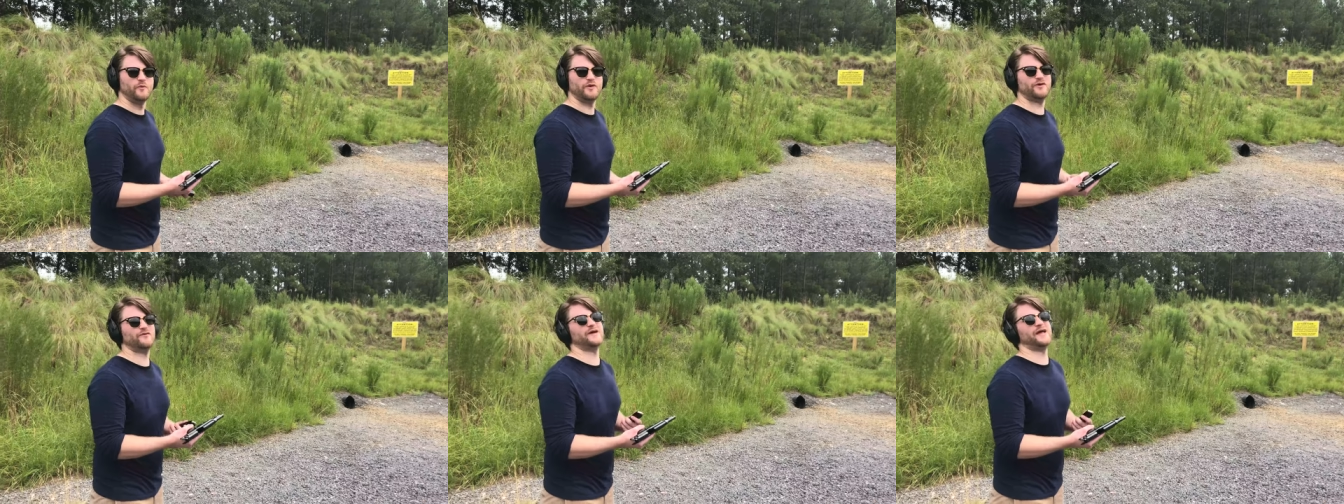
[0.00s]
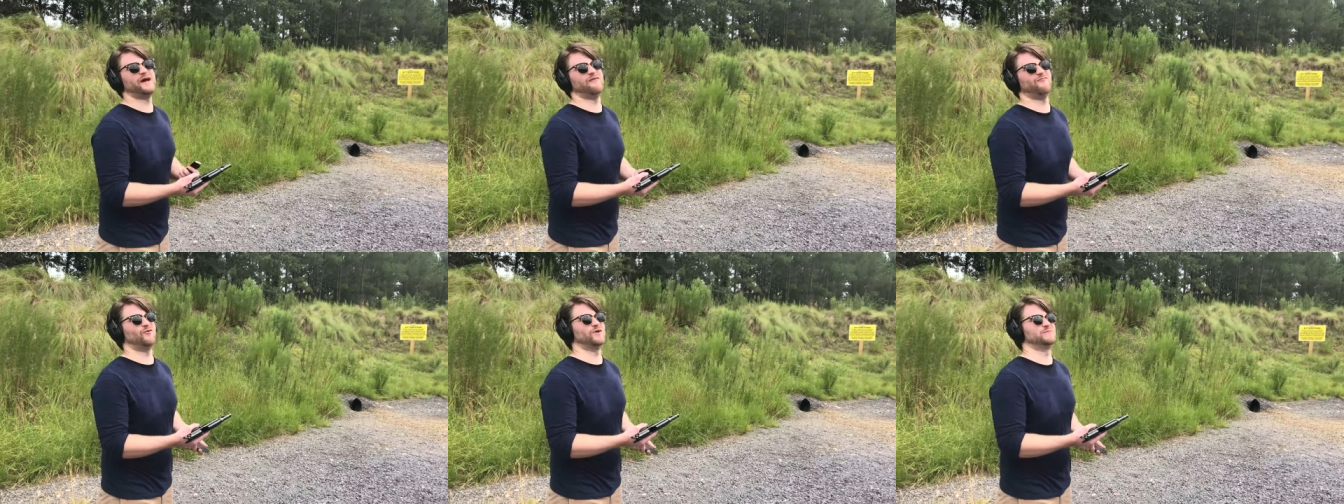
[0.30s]
We
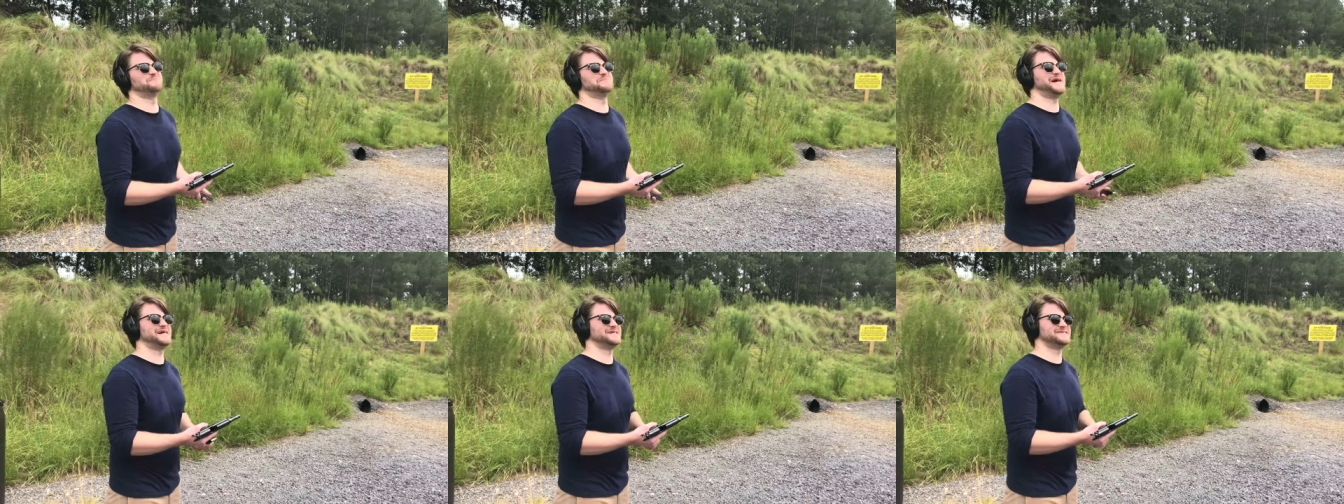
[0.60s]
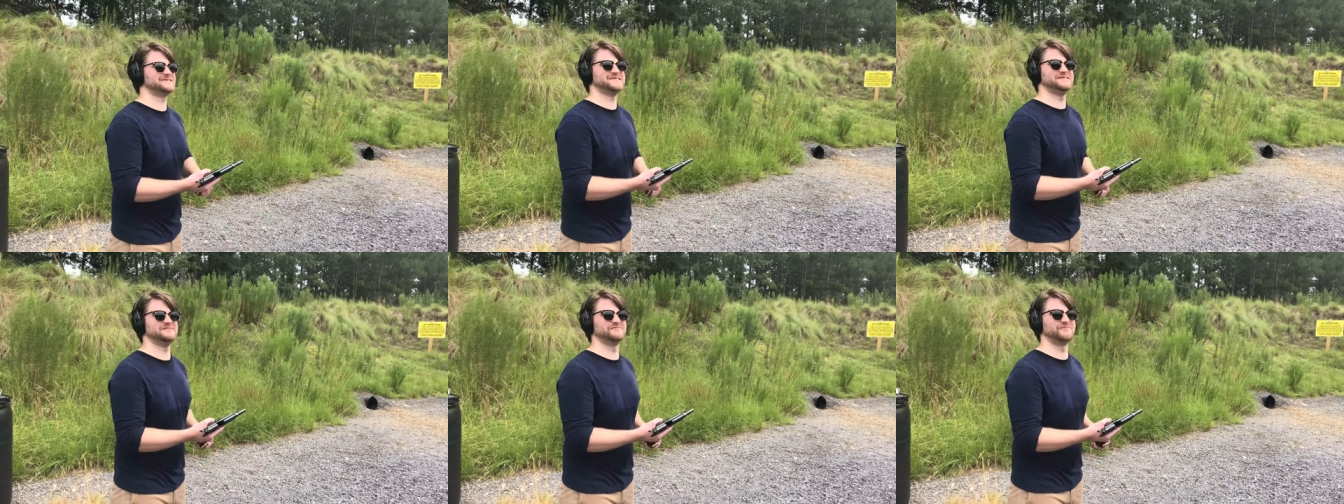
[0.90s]
only have one
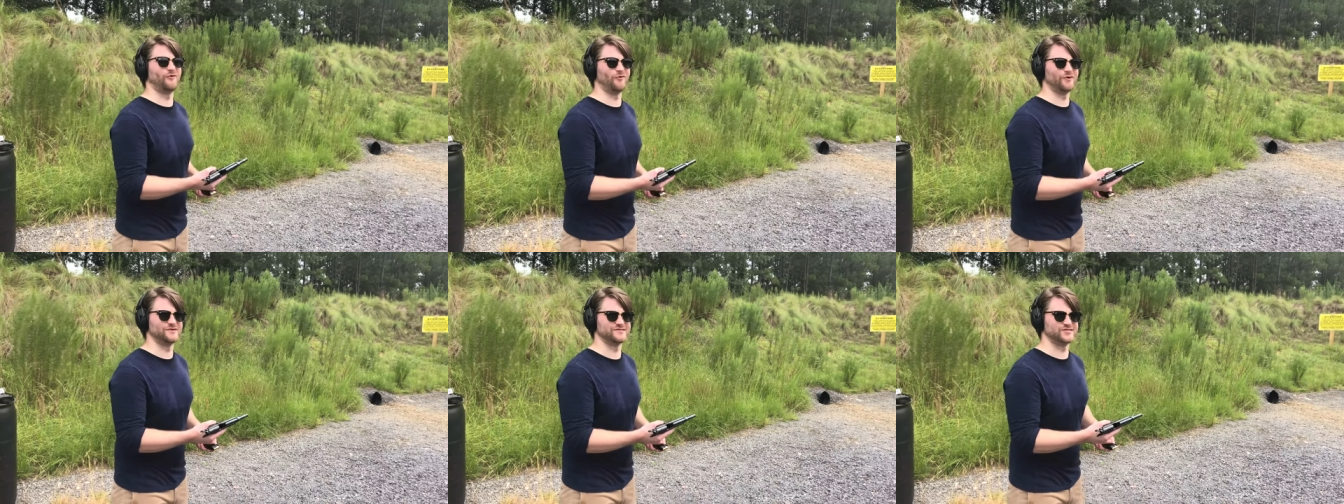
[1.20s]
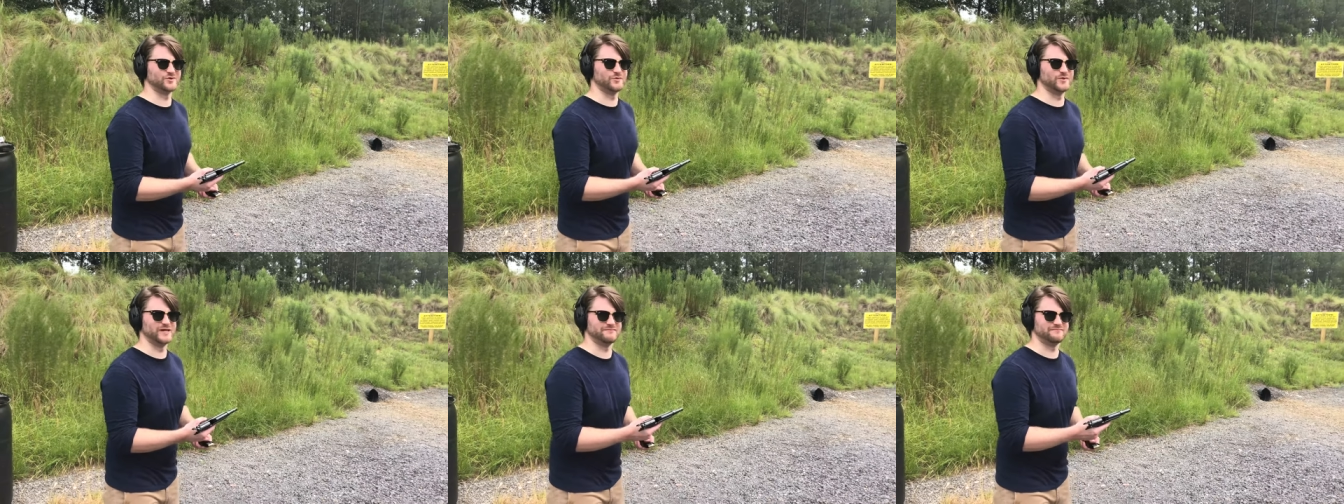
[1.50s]
magazine for it,
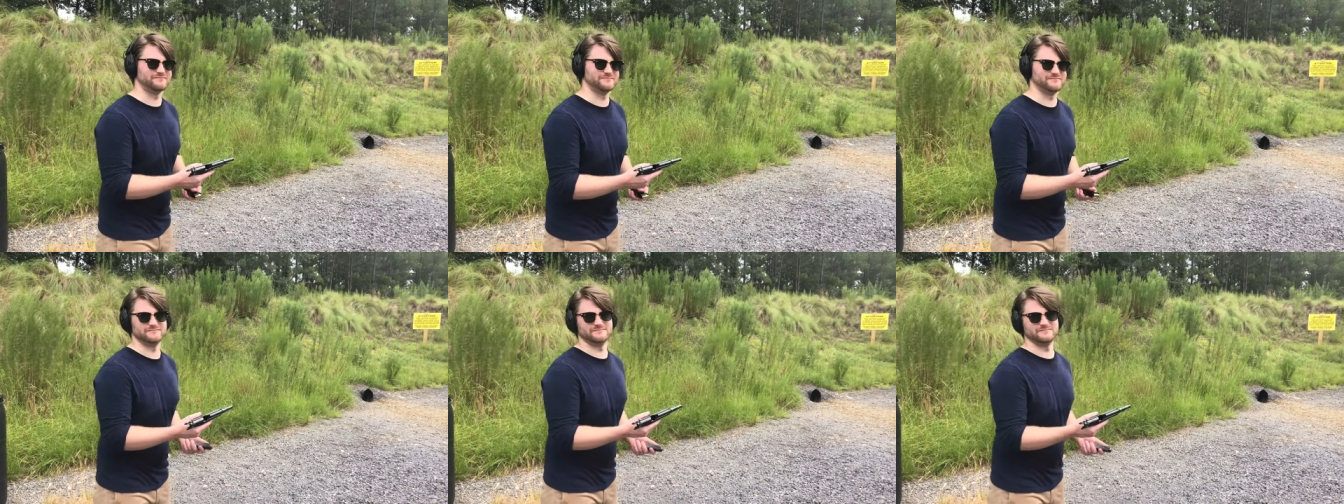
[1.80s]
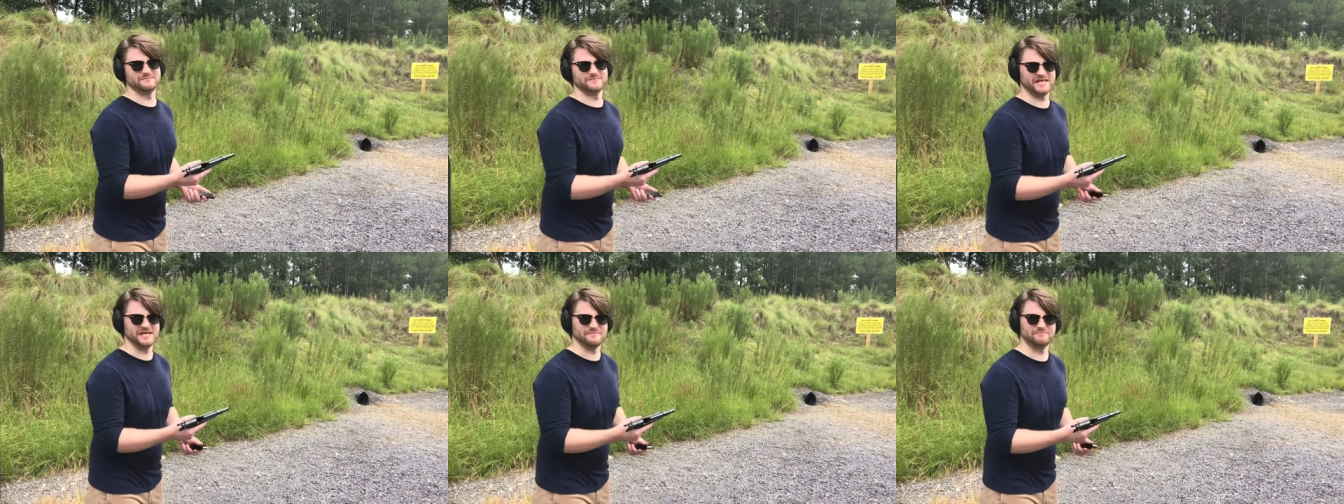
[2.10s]
so we
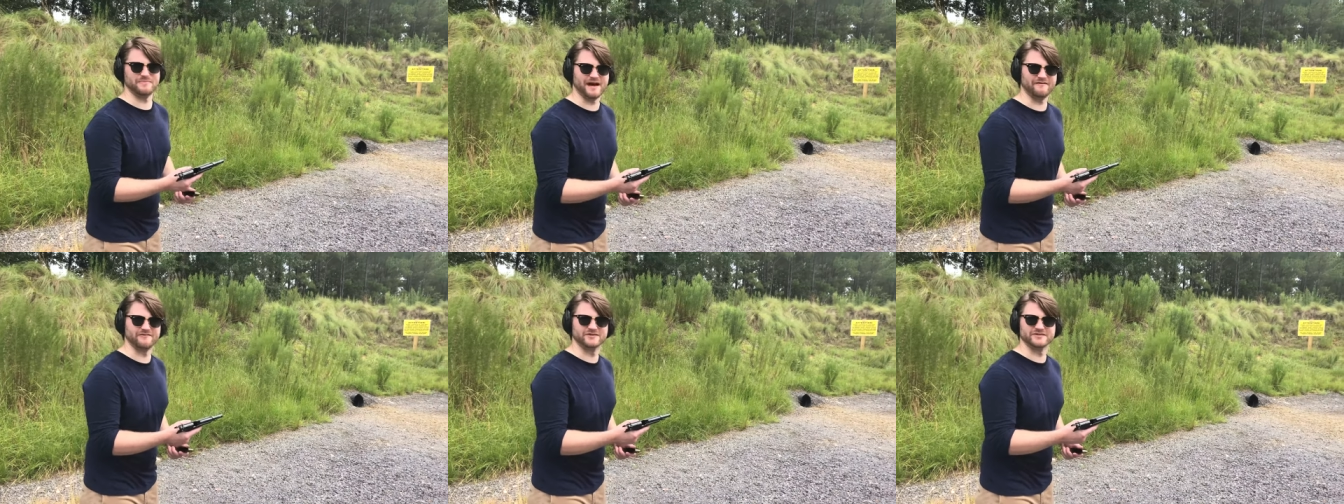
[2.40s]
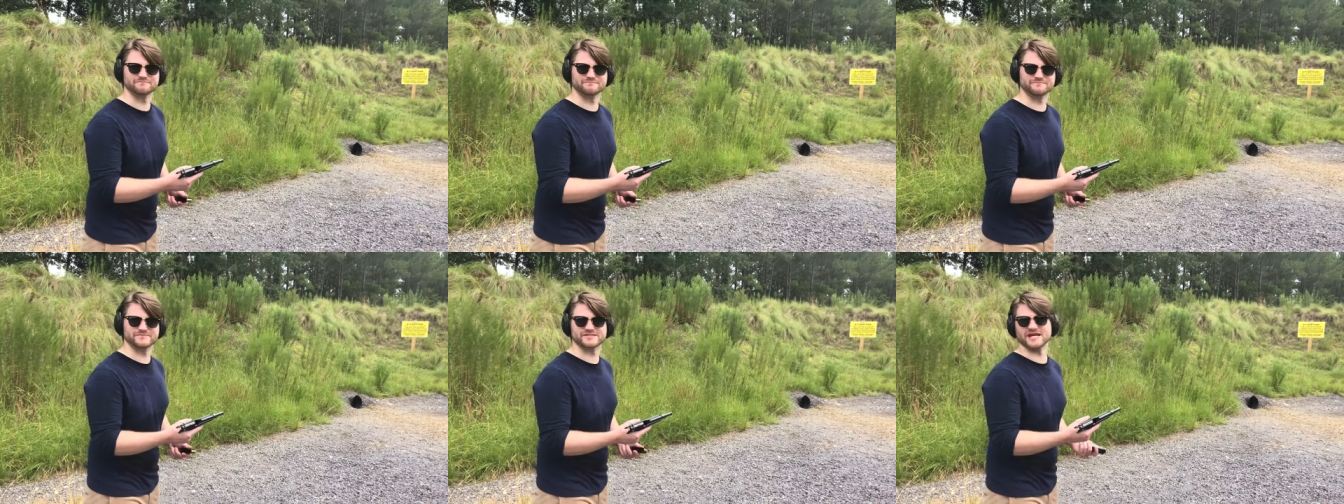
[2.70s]
keep having
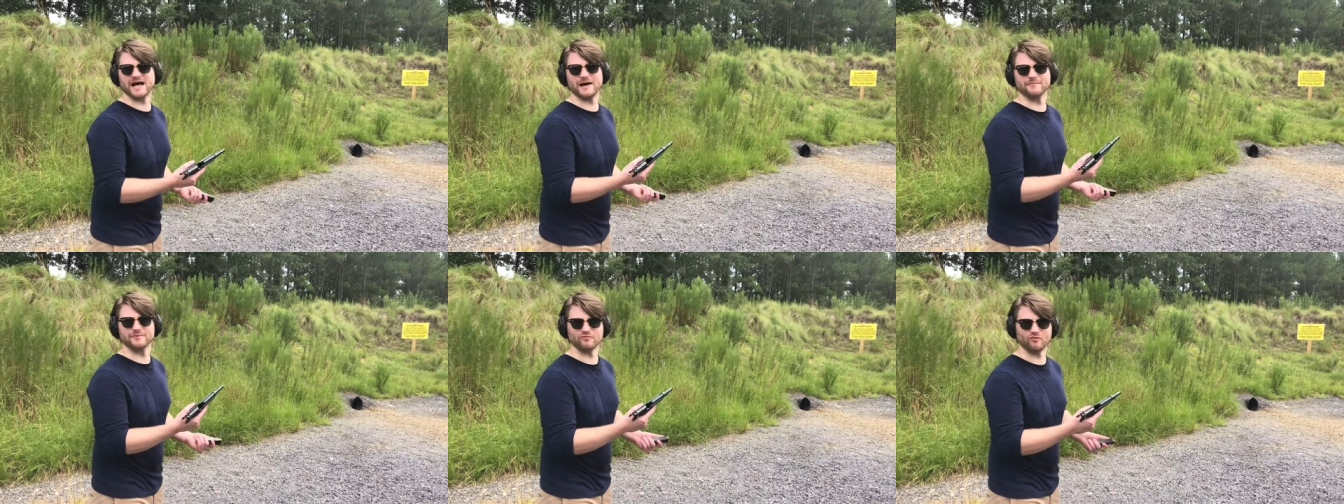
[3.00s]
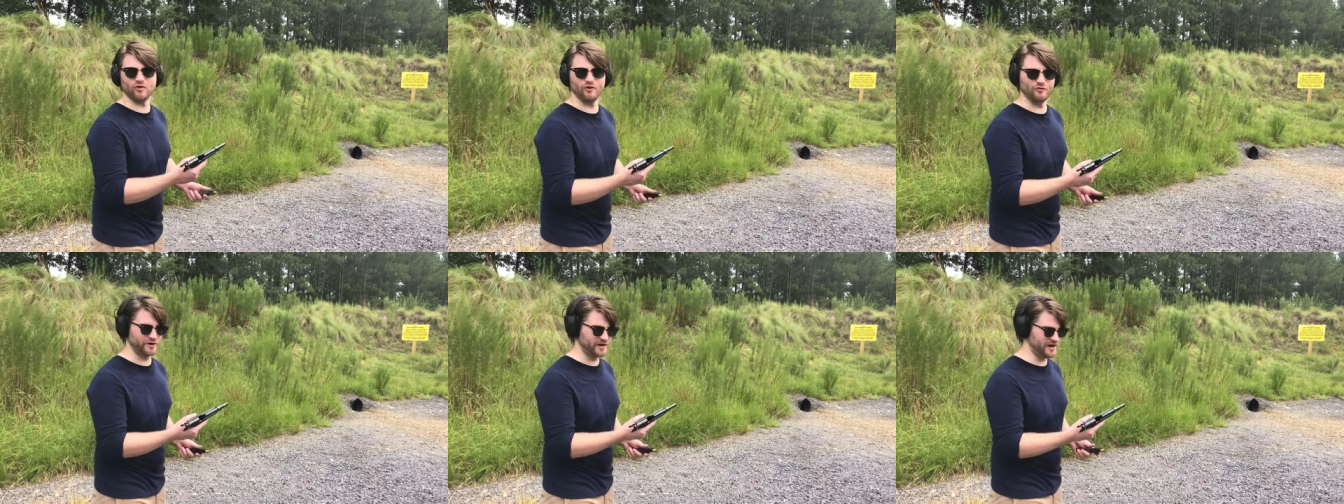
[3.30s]
to stop
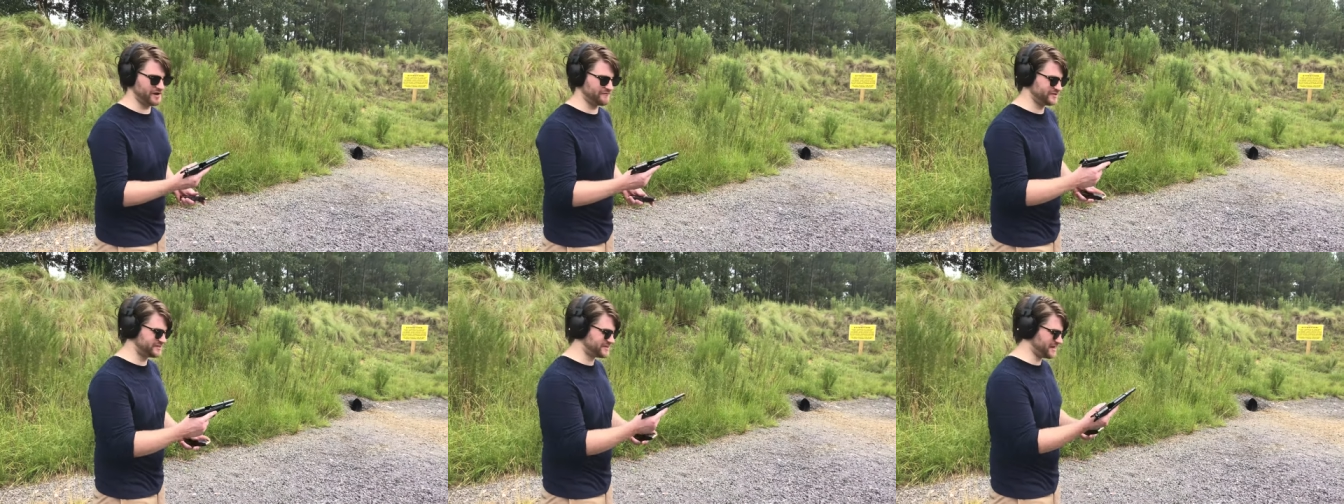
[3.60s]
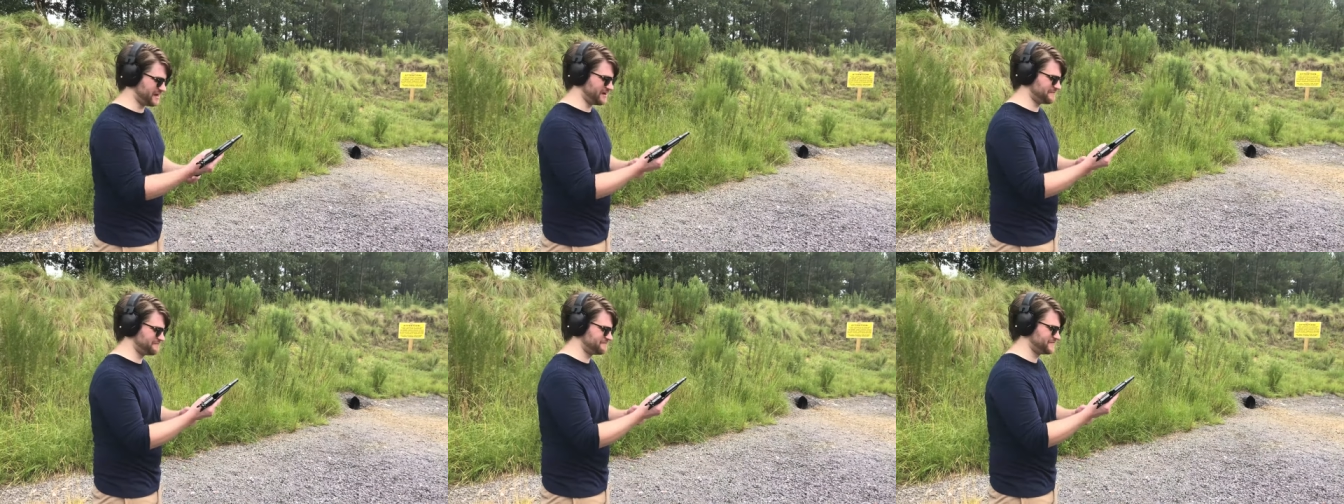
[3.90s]
and load it every
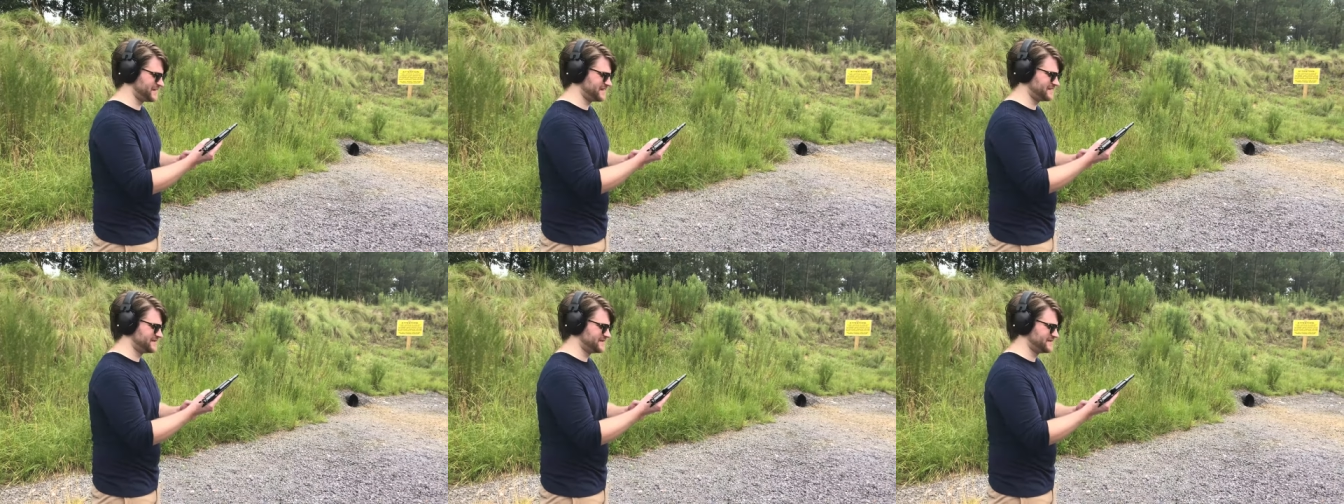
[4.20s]
time.